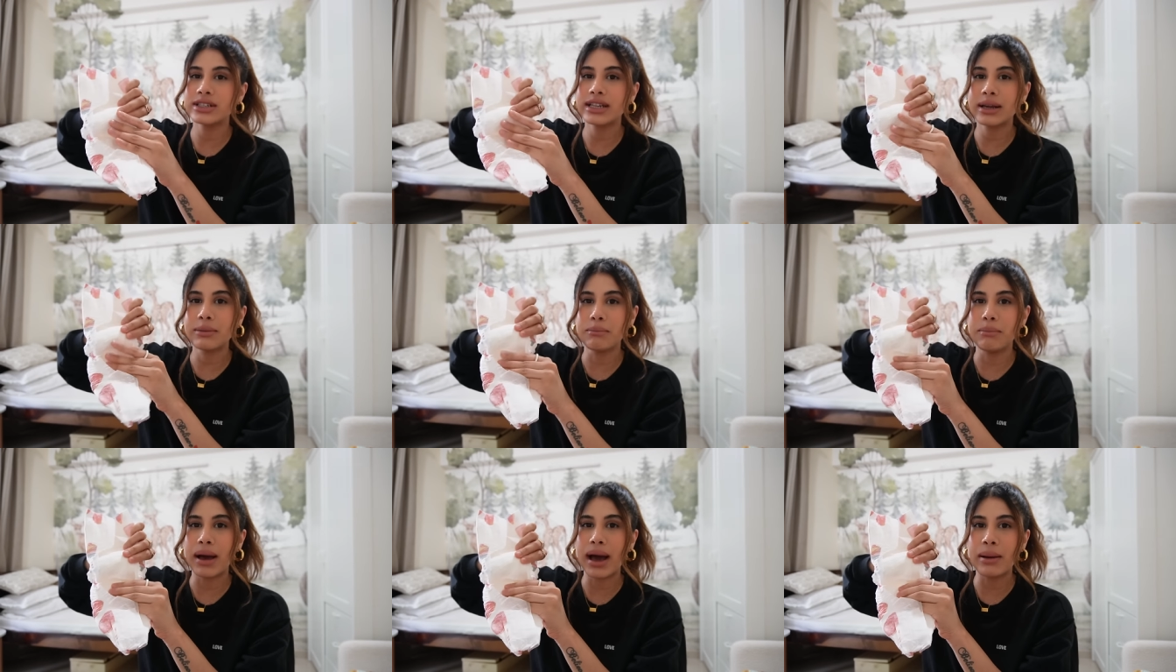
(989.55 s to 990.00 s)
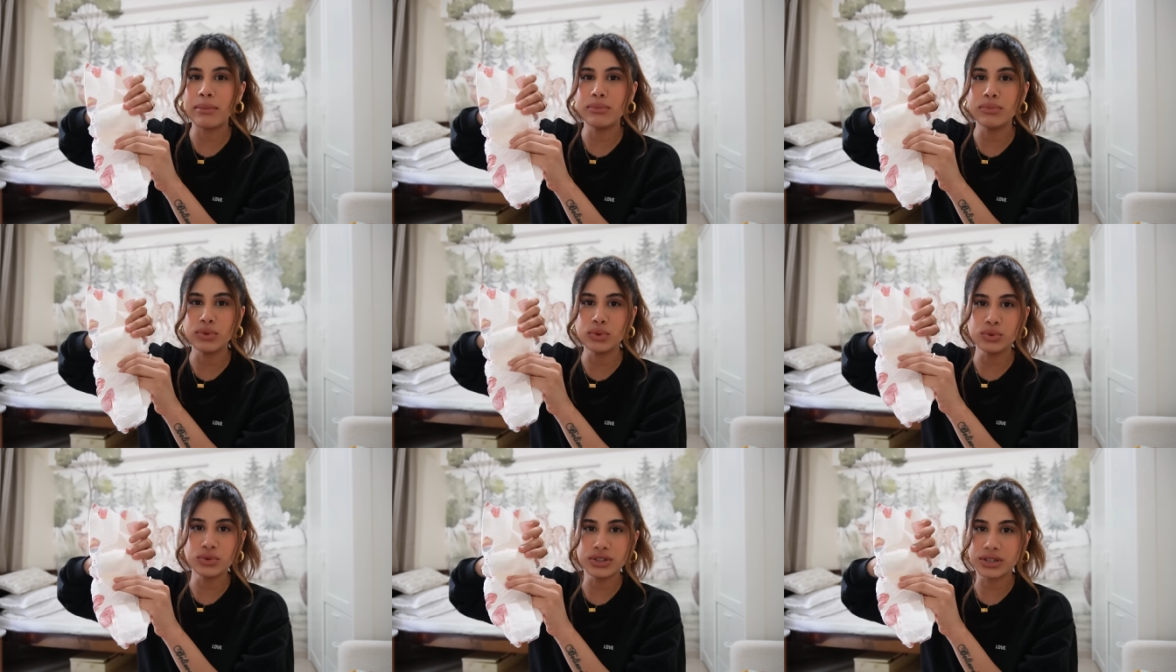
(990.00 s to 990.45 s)
like
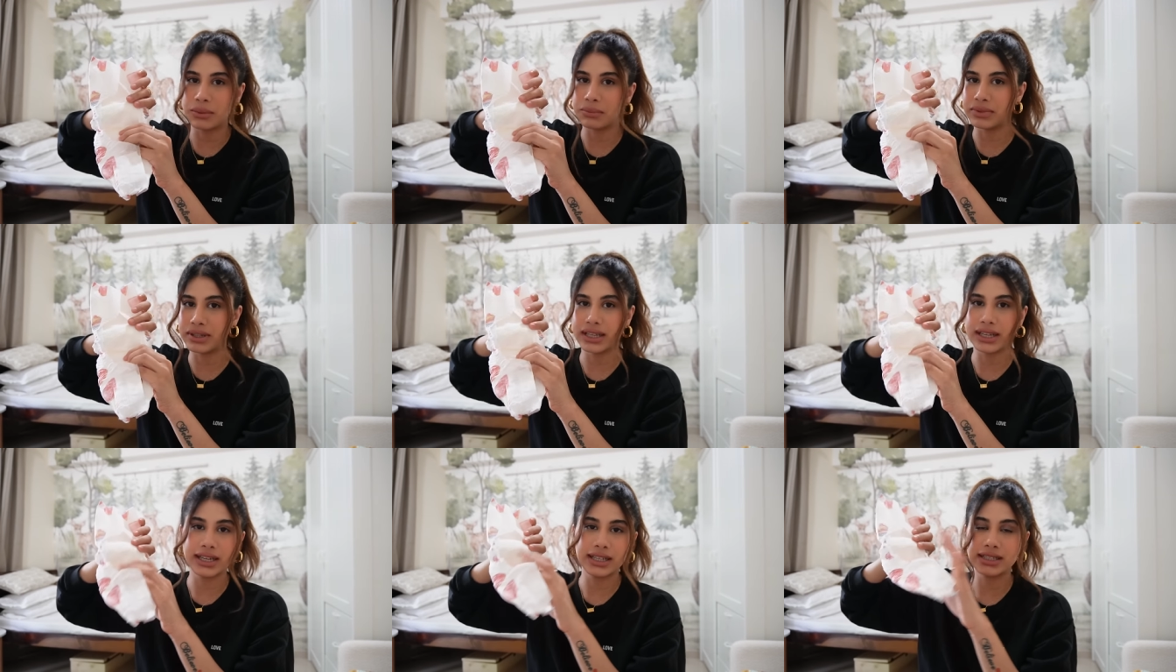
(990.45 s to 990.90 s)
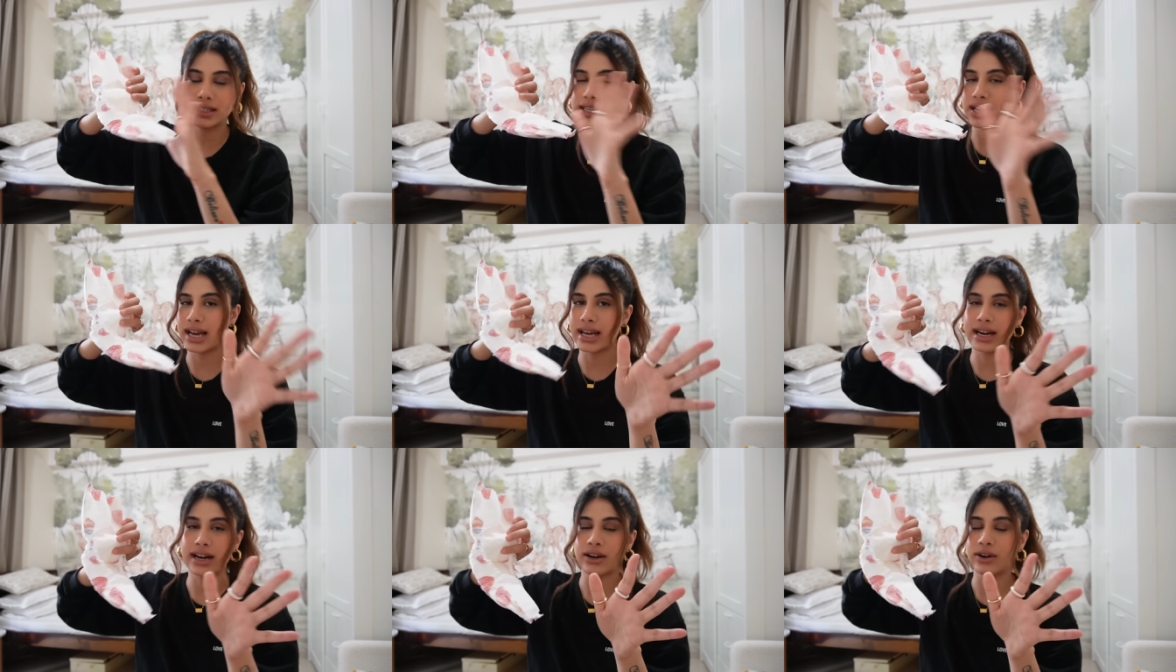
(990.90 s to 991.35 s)
bamboo something
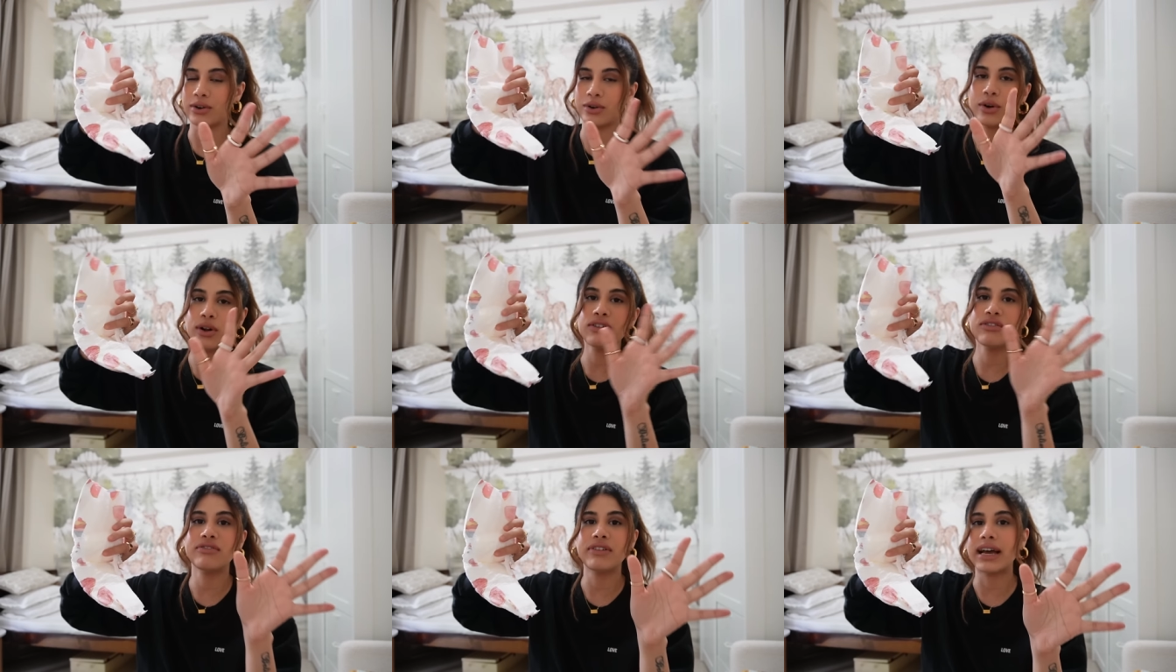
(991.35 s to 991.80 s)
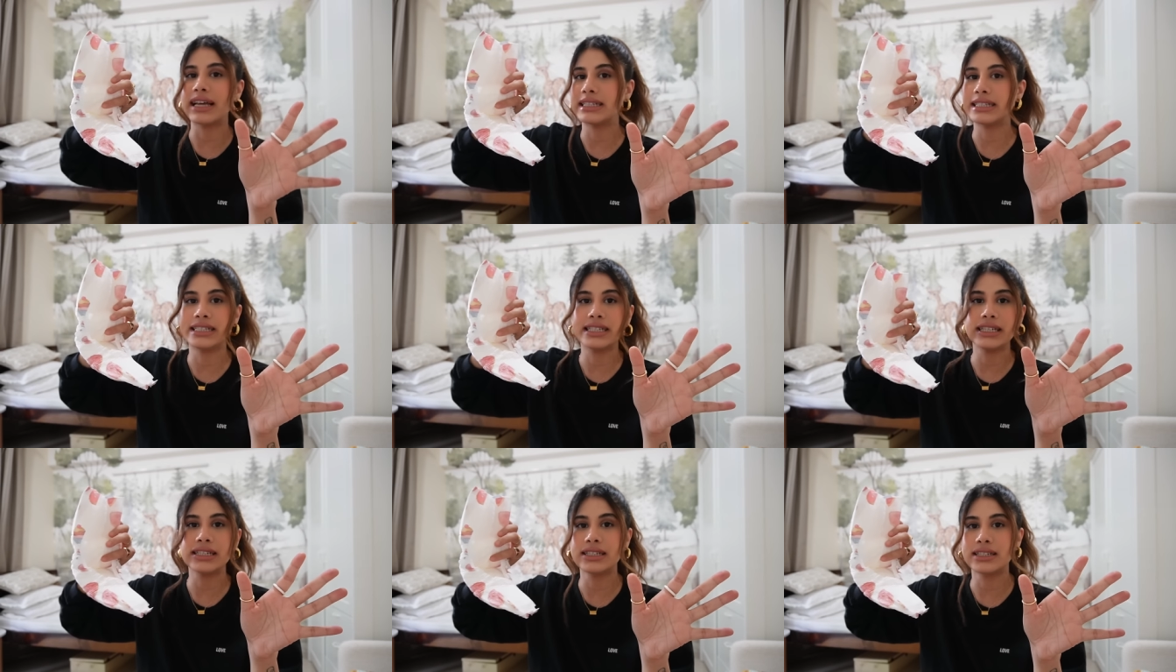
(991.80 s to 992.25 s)
inside, I don't know, all
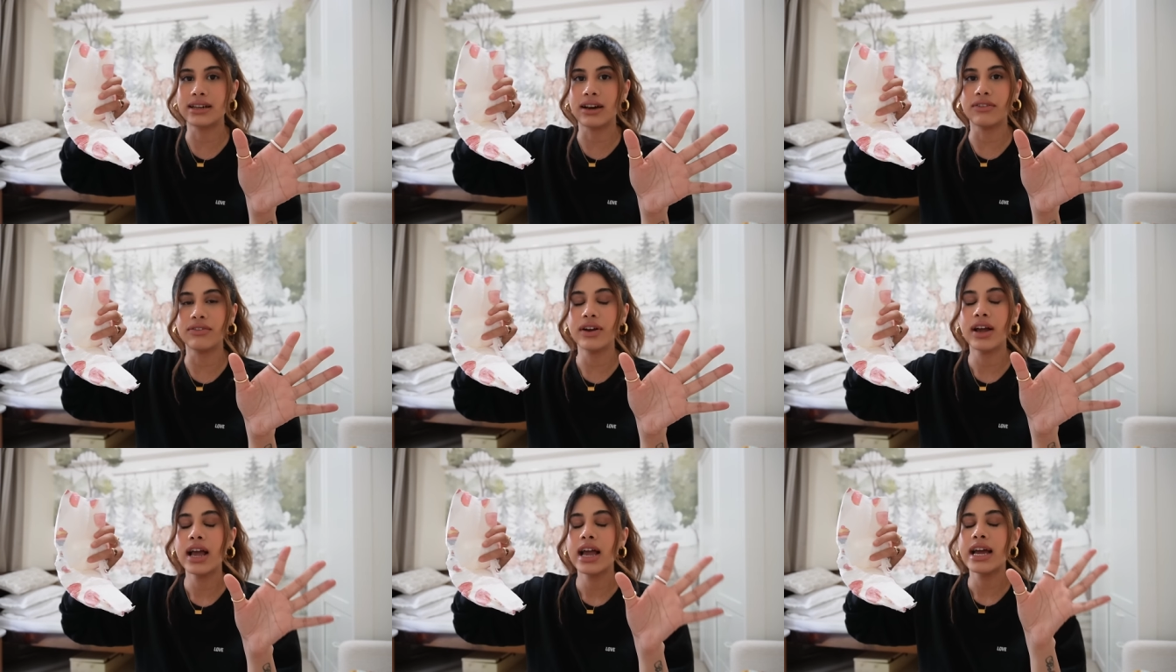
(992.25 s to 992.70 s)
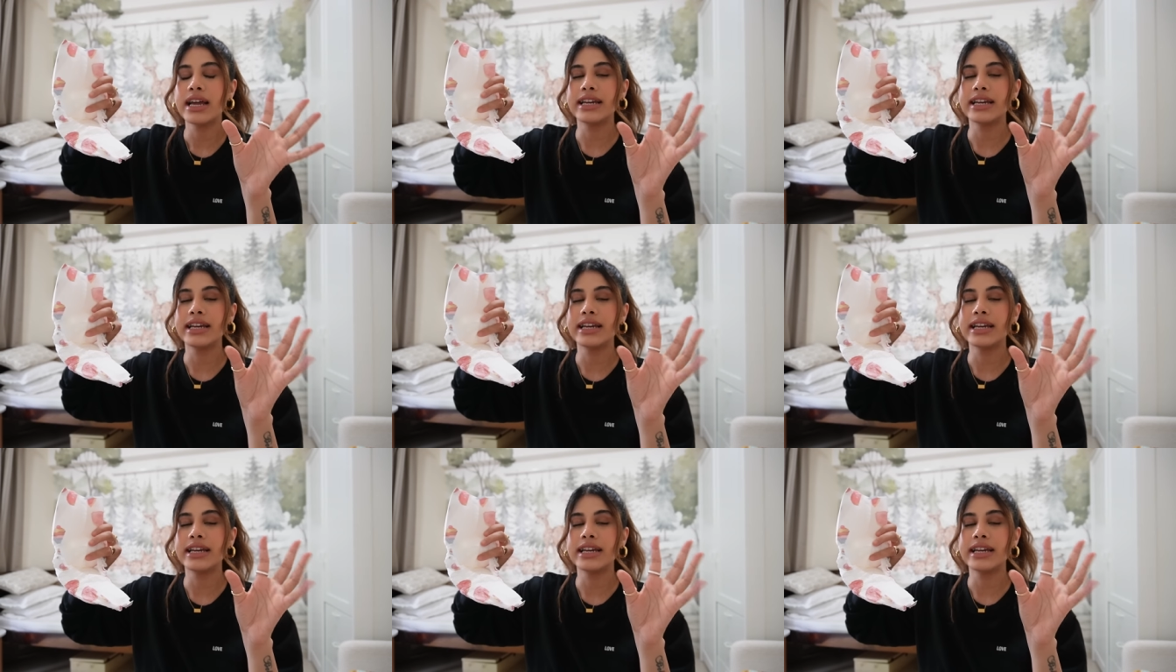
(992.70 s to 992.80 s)
fancy stuff.